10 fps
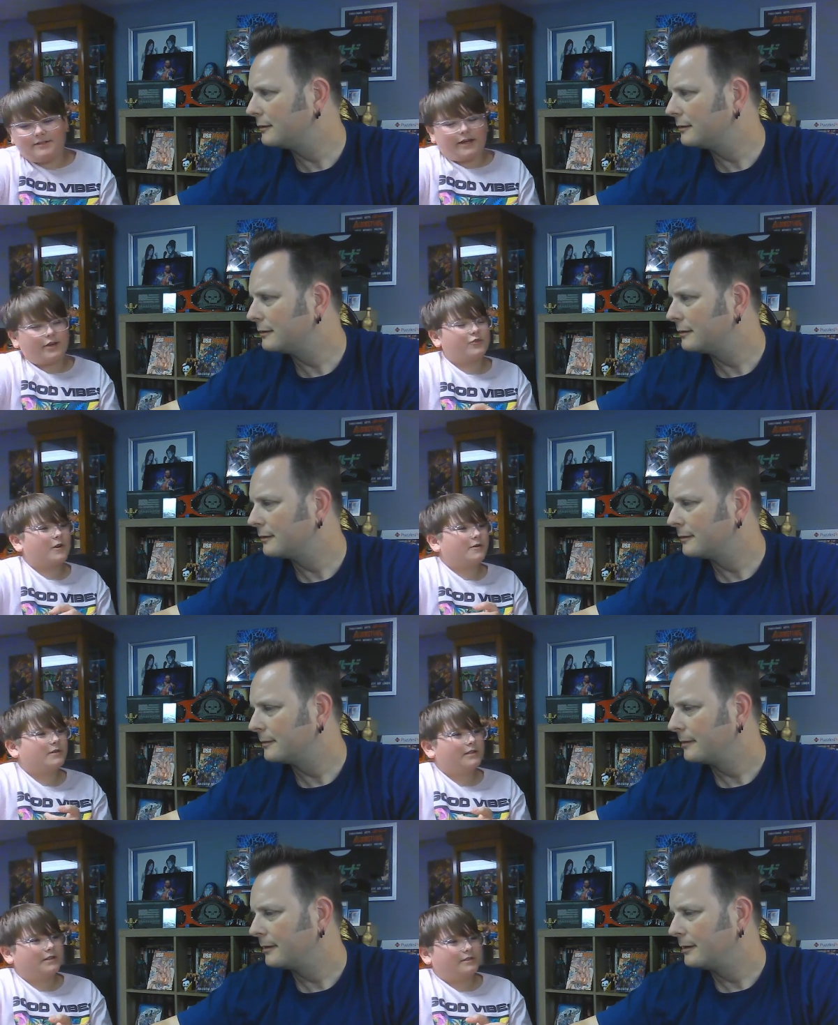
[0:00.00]

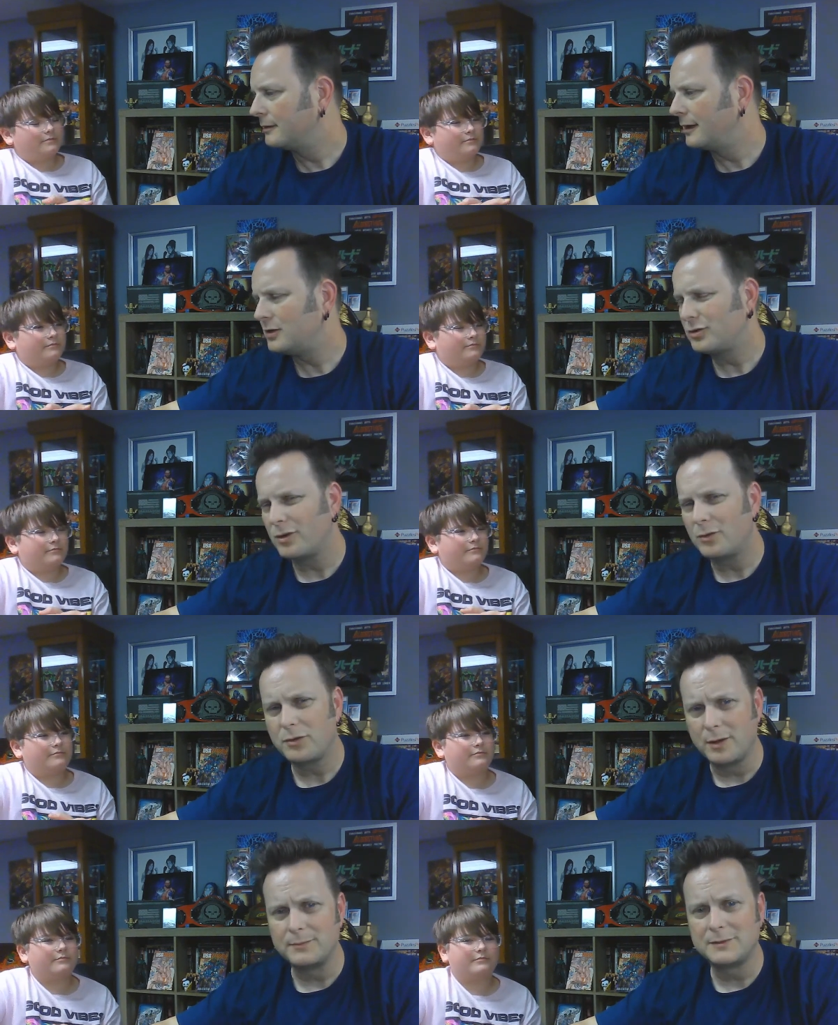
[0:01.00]
Speaker 1: Nitro. Nitro,
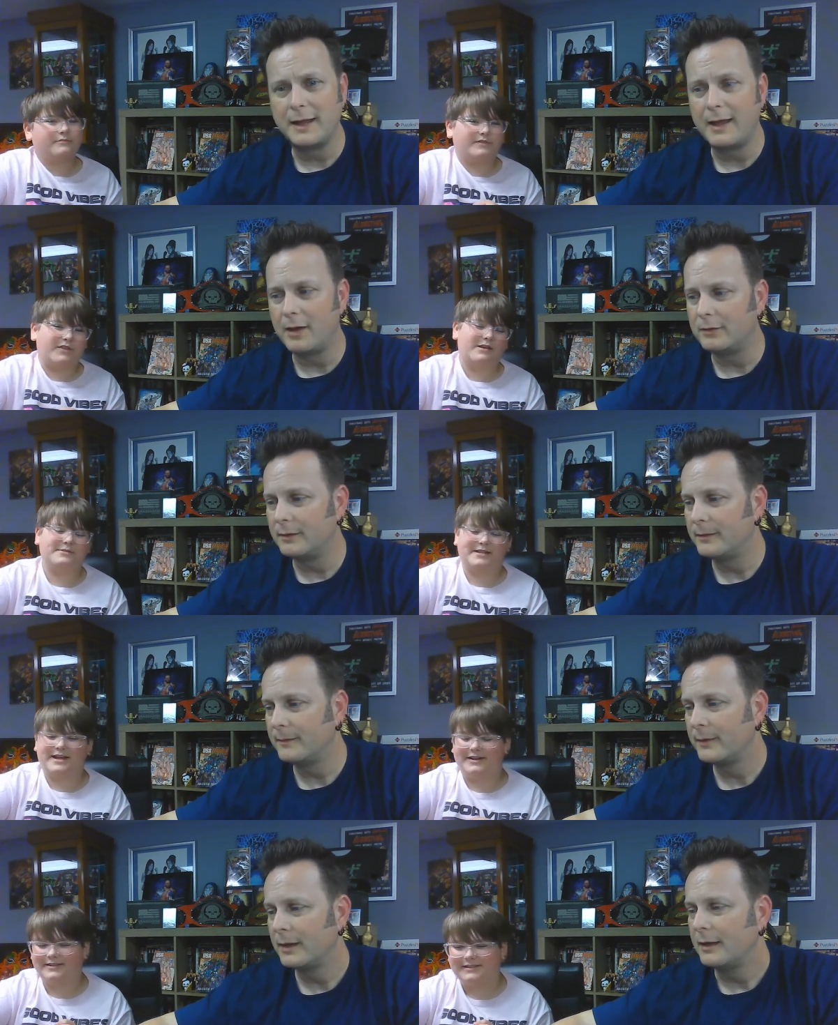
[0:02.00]
thumbs down. Thumbs
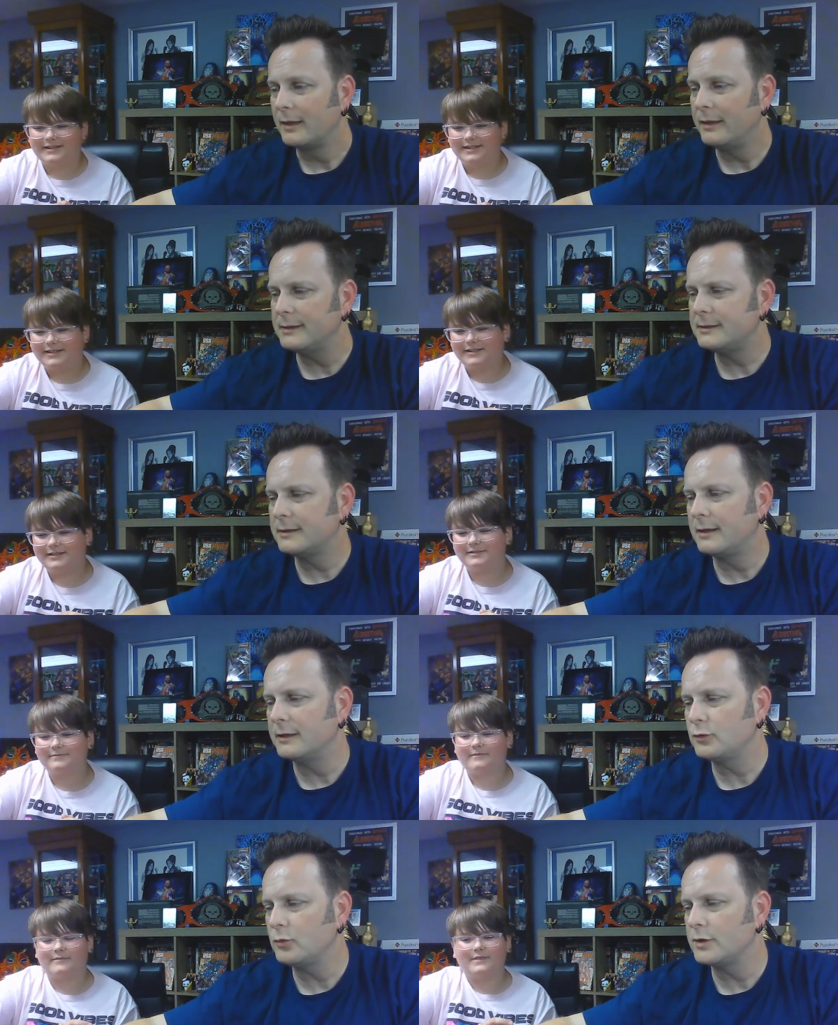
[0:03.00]
down. This
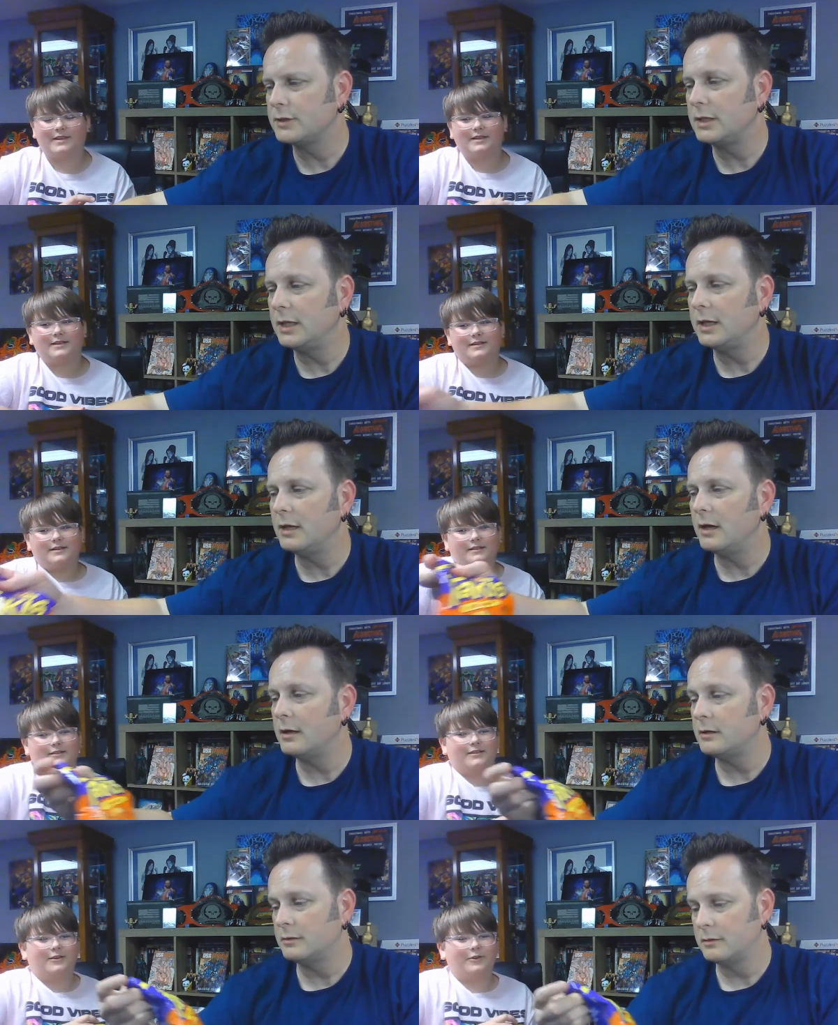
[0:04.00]
this was the
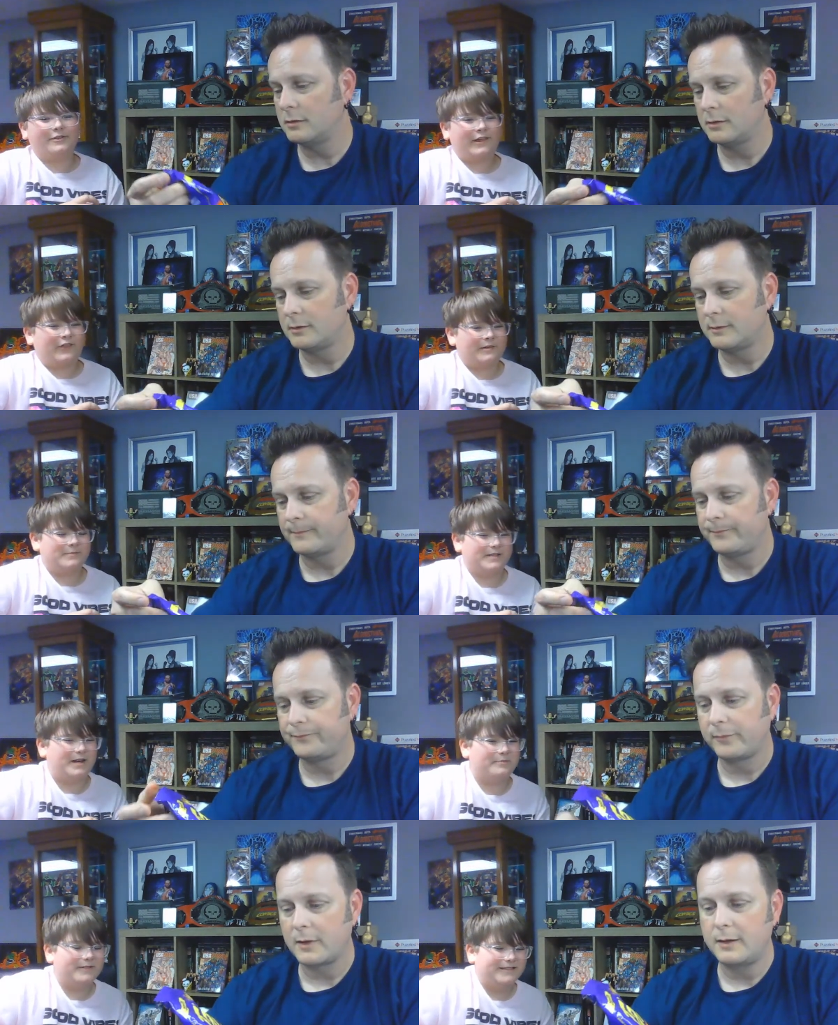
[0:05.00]
uh,
Speaker 2: only thumbs
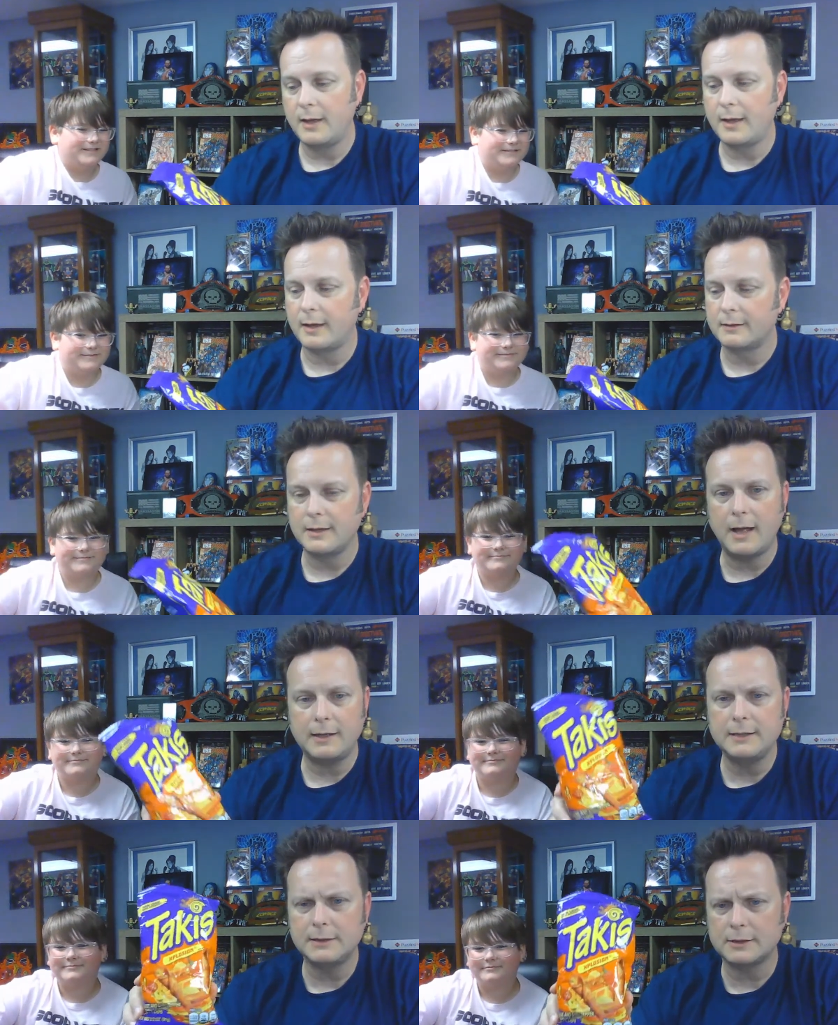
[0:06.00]
up.
Speaker 1: Yeah,
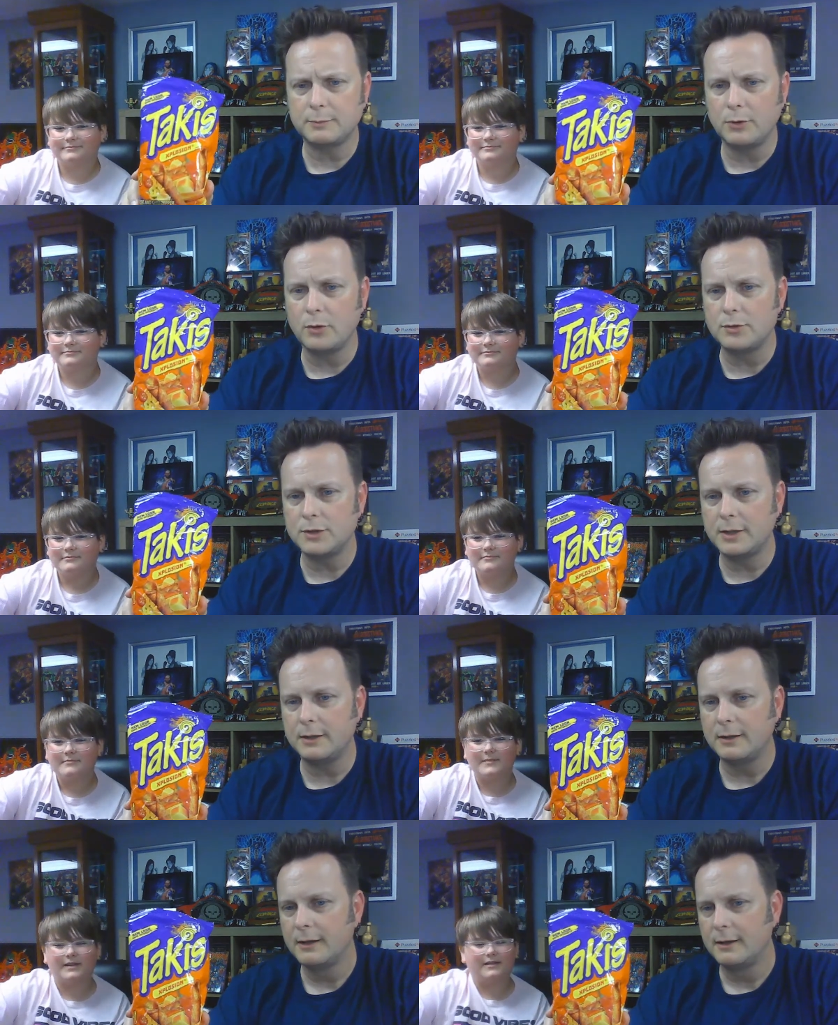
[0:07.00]
Takis
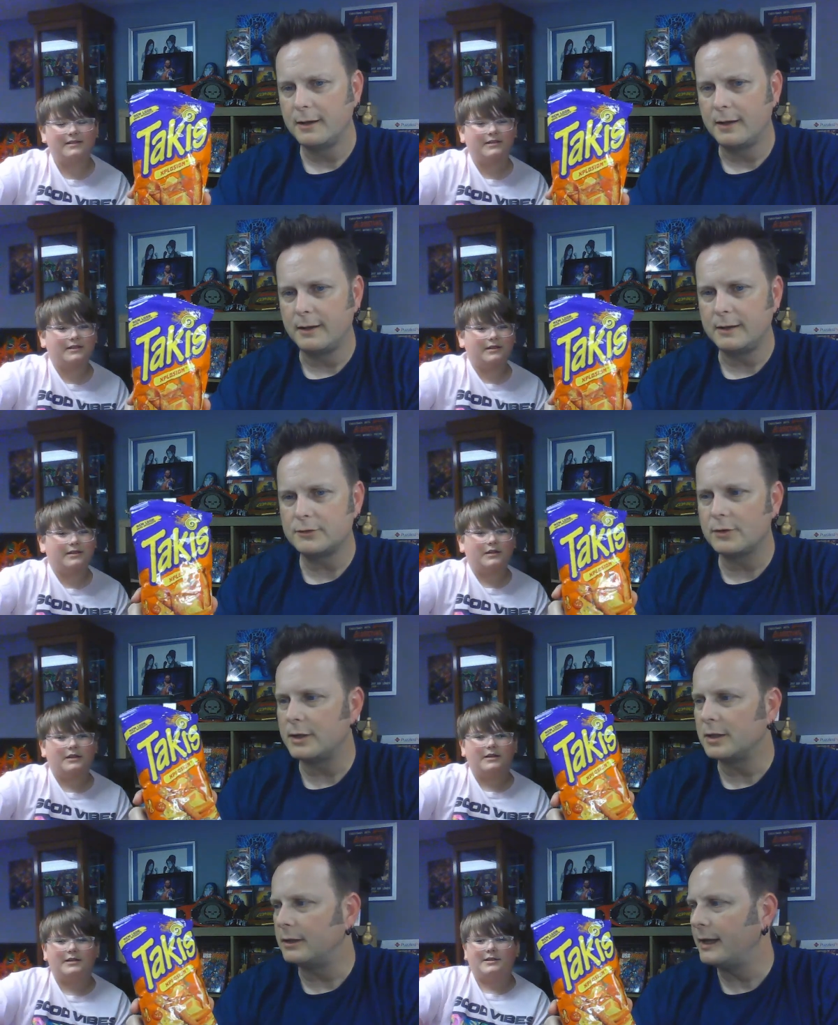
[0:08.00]
Xplosion. Uh, these are
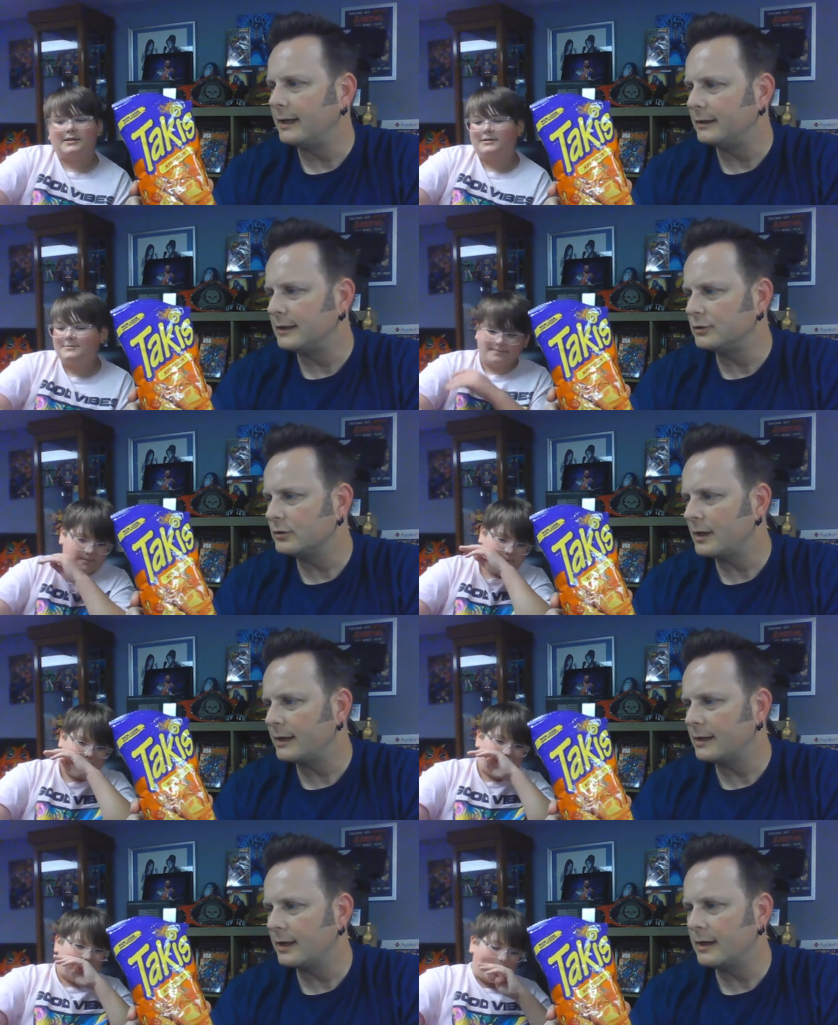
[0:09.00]
a delight. These are
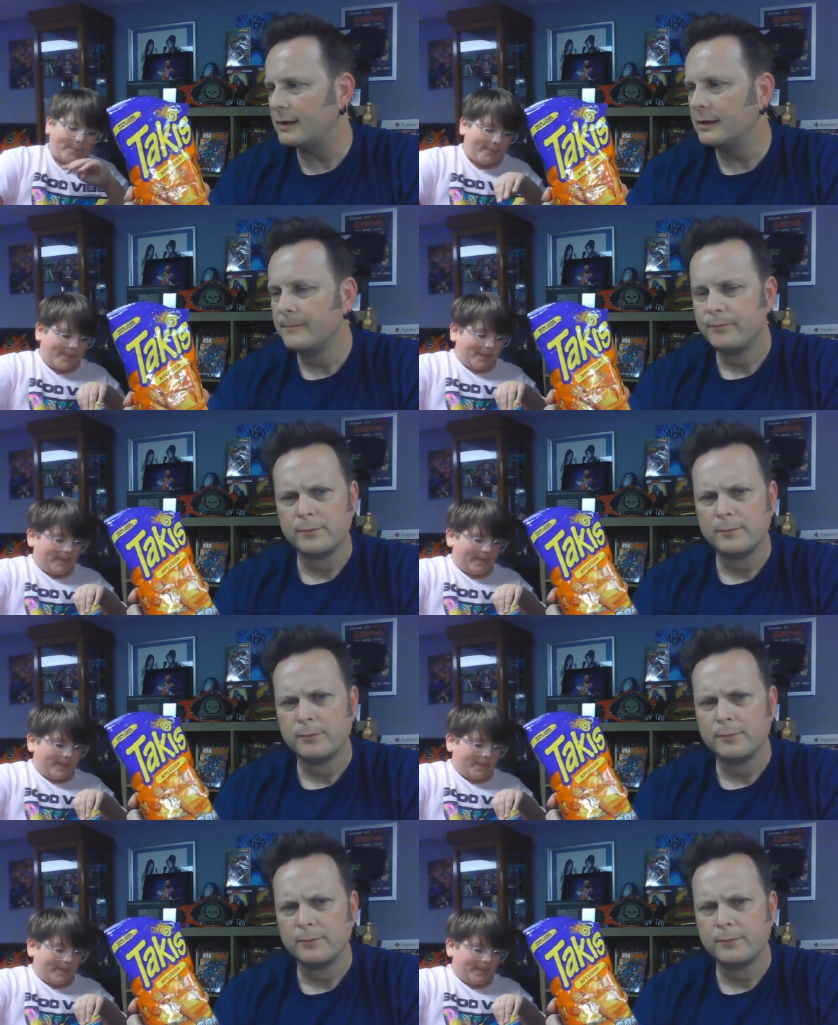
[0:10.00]
like uh,